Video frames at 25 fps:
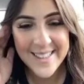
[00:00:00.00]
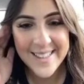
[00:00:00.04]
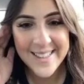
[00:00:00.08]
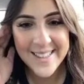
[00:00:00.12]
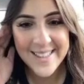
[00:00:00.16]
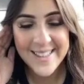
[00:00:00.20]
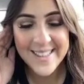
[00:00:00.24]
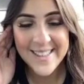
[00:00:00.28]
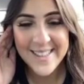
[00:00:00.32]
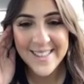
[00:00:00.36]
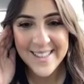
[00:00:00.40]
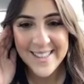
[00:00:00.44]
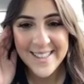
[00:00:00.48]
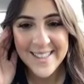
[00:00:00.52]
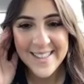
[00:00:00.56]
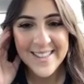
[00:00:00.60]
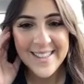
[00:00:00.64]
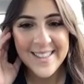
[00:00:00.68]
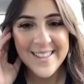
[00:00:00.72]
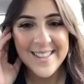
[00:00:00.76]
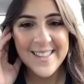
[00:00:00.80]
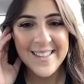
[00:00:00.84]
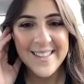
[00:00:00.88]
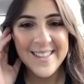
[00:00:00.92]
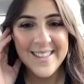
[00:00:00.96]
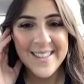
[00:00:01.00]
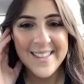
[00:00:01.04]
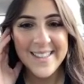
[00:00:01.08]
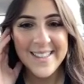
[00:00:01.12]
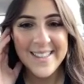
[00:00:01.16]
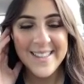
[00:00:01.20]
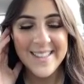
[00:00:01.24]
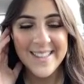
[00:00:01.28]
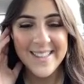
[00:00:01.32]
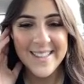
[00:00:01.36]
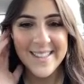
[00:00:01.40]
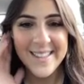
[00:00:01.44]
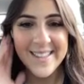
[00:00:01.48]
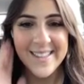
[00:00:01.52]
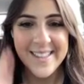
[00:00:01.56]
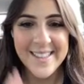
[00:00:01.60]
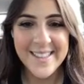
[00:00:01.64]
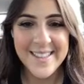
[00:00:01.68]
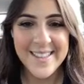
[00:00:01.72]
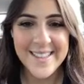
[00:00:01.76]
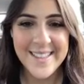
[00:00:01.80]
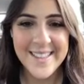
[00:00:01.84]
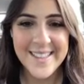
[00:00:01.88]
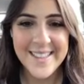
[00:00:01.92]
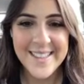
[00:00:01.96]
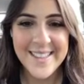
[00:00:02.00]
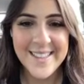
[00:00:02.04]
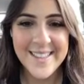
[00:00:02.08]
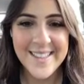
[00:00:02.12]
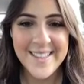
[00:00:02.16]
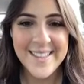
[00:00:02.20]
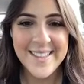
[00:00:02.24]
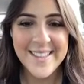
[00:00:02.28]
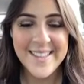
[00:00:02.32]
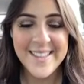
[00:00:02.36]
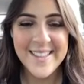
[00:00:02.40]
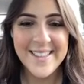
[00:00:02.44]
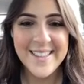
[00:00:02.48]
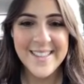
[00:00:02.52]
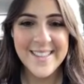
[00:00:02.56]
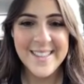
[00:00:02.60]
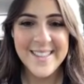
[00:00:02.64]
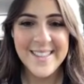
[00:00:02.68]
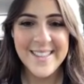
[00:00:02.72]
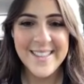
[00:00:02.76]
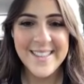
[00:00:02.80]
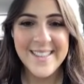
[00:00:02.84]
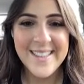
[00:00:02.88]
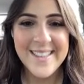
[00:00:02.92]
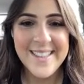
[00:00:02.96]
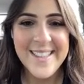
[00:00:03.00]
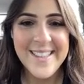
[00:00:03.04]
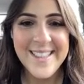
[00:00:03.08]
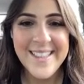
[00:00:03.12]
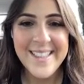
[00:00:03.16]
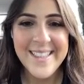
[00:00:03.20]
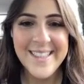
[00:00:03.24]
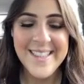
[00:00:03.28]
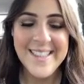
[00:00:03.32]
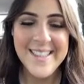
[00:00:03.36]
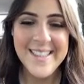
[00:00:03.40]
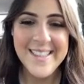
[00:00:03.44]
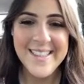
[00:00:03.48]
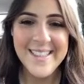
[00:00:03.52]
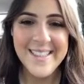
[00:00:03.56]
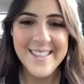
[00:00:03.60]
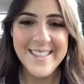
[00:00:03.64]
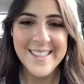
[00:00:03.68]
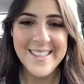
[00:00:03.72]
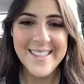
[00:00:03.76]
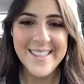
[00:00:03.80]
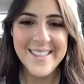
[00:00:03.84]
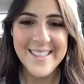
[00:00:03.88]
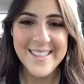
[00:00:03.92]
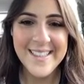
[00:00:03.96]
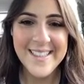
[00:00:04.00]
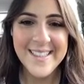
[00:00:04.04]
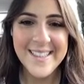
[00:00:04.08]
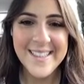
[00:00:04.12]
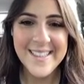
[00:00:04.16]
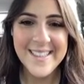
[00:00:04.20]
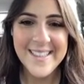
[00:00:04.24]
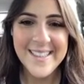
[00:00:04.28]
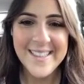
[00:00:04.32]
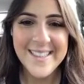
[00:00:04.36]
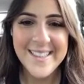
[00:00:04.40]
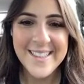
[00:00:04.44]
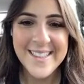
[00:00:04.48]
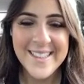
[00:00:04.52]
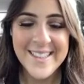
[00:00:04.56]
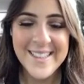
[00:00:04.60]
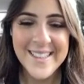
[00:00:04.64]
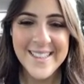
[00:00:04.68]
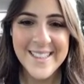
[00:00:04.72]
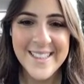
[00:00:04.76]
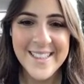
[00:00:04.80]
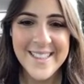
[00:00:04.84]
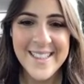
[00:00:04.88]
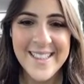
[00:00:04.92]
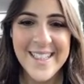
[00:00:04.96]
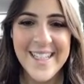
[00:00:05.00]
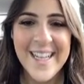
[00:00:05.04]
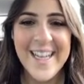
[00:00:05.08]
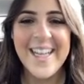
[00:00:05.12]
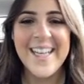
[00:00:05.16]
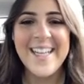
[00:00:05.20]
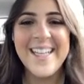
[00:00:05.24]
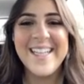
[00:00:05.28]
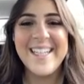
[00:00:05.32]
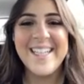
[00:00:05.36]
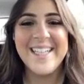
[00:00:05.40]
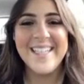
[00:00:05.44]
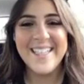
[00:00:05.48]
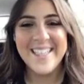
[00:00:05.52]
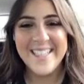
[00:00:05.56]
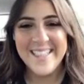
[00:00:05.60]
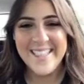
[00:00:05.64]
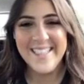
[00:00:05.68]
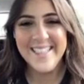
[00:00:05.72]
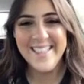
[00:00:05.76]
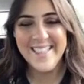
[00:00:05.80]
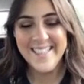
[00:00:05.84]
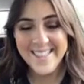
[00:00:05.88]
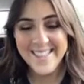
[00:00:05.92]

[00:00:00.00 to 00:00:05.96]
This person isn't speaking.